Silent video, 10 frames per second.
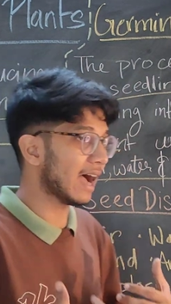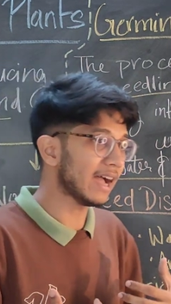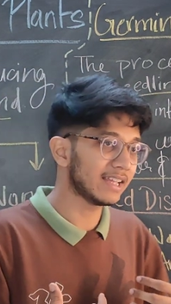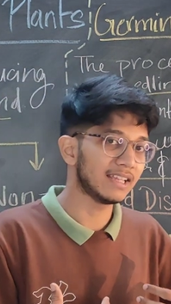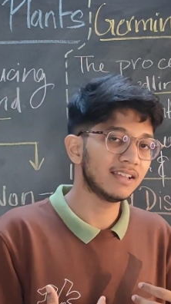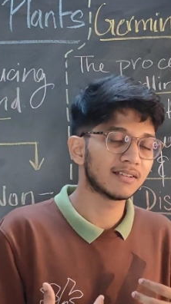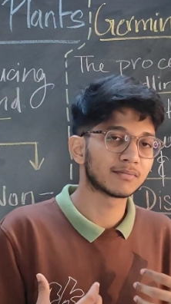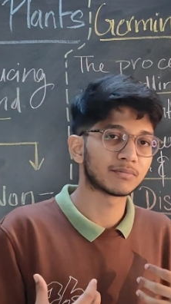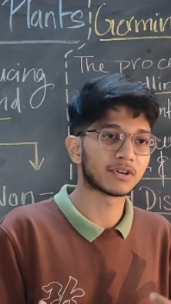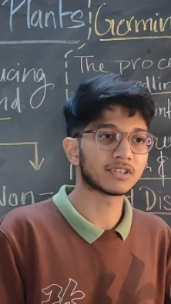I
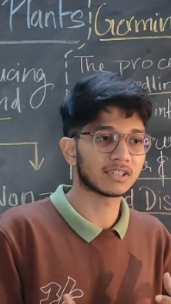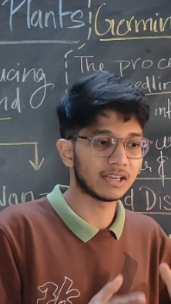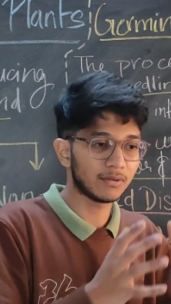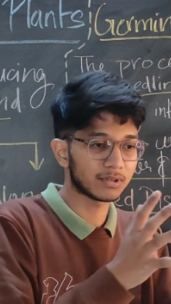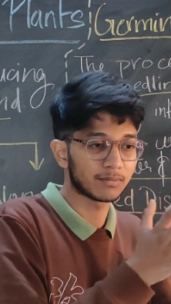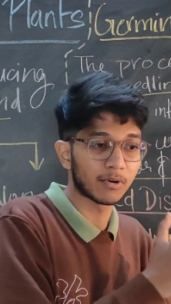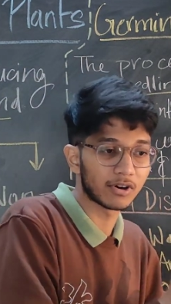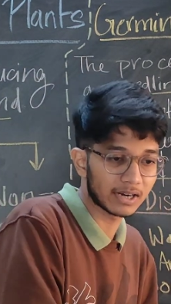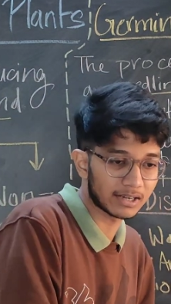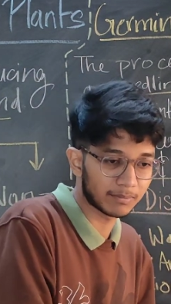personally was
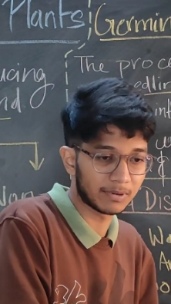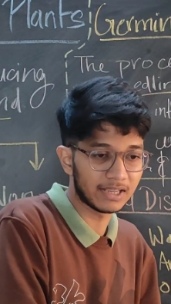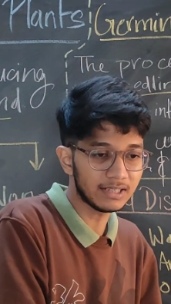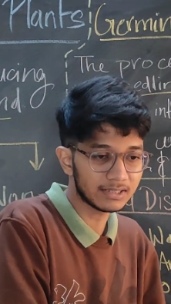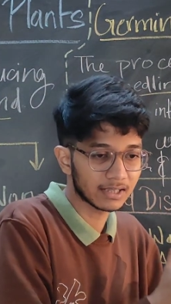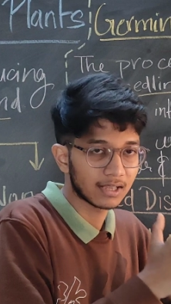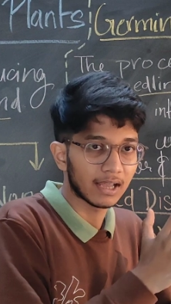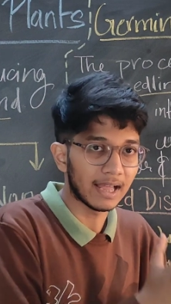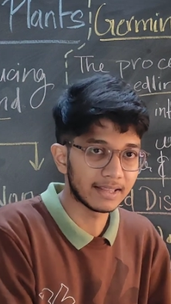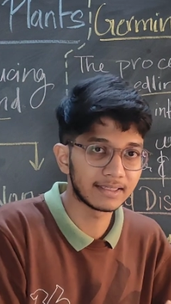born at a place
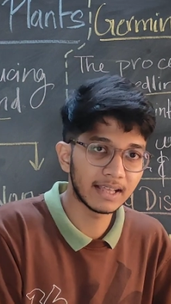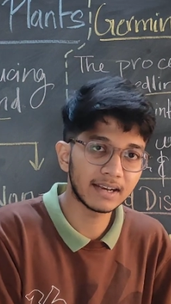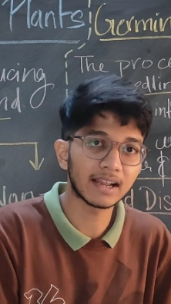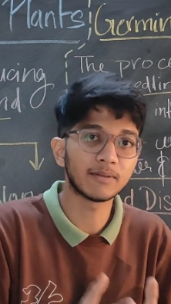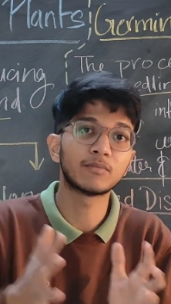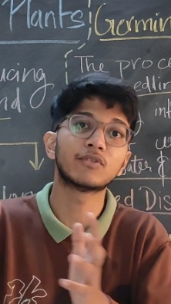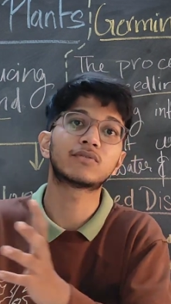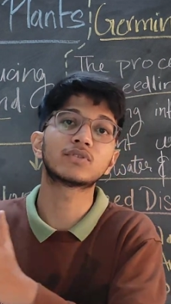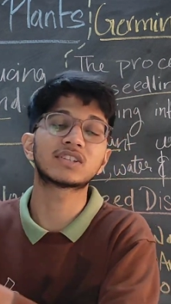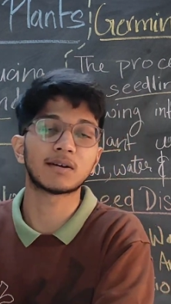and then I
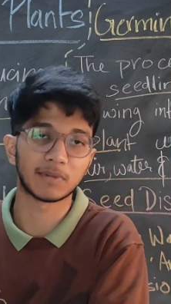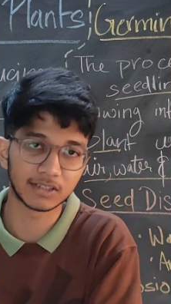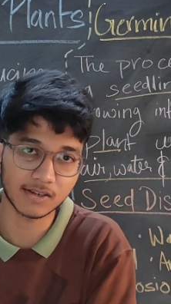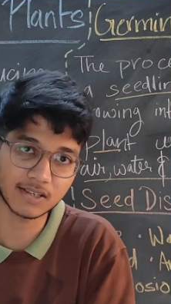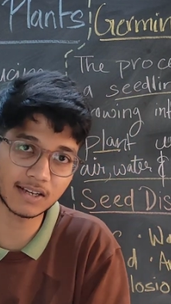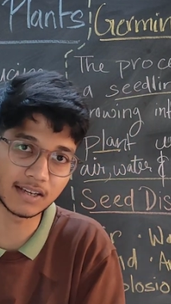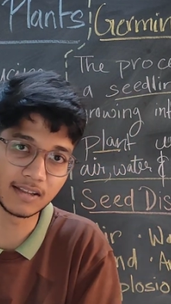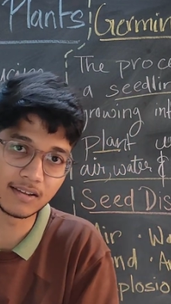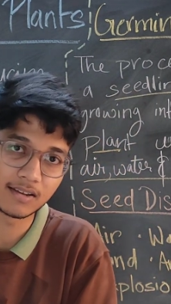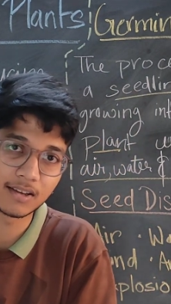moved to some other
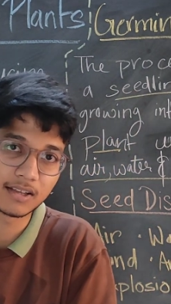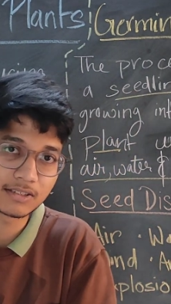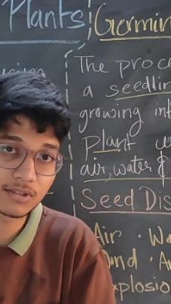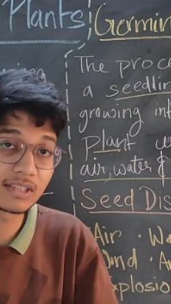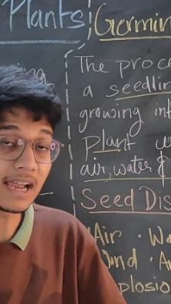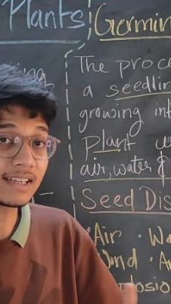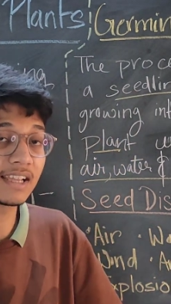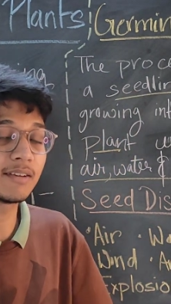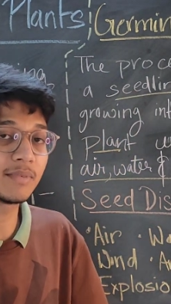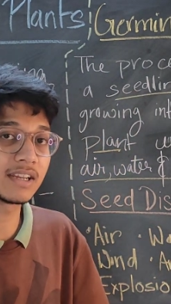city. So that
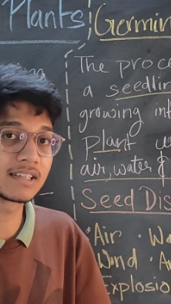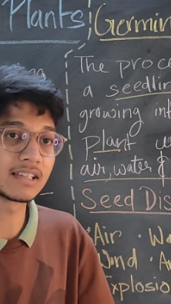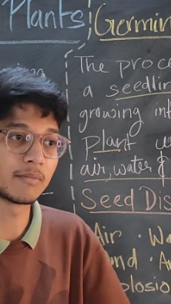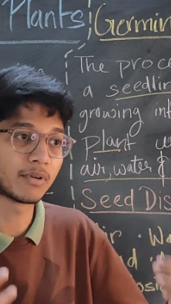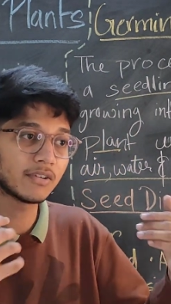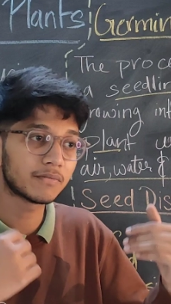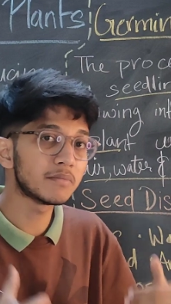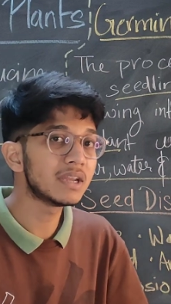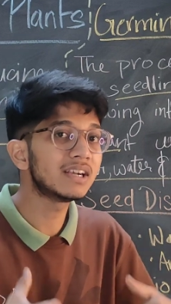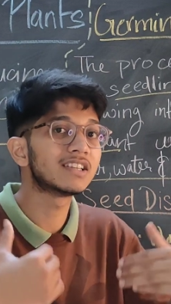can be an example of
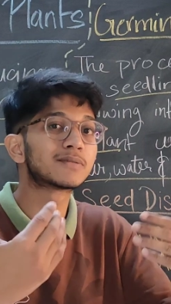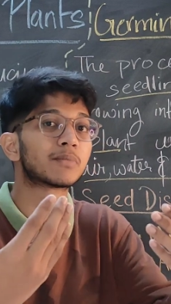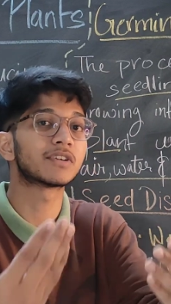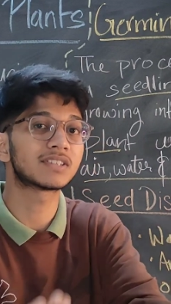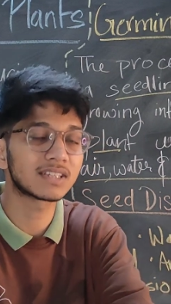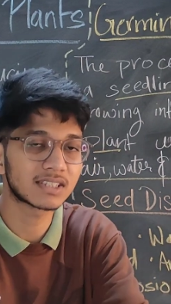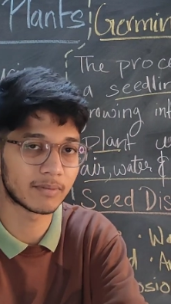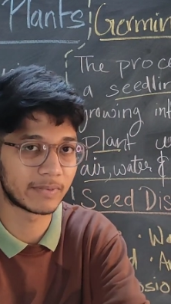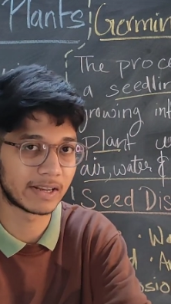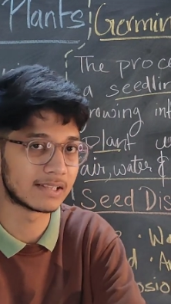me dispersing
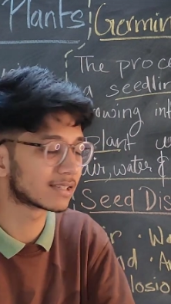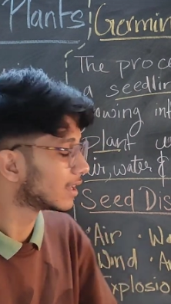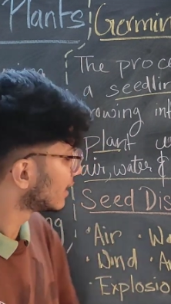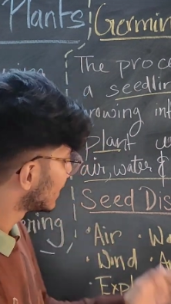somewhere else.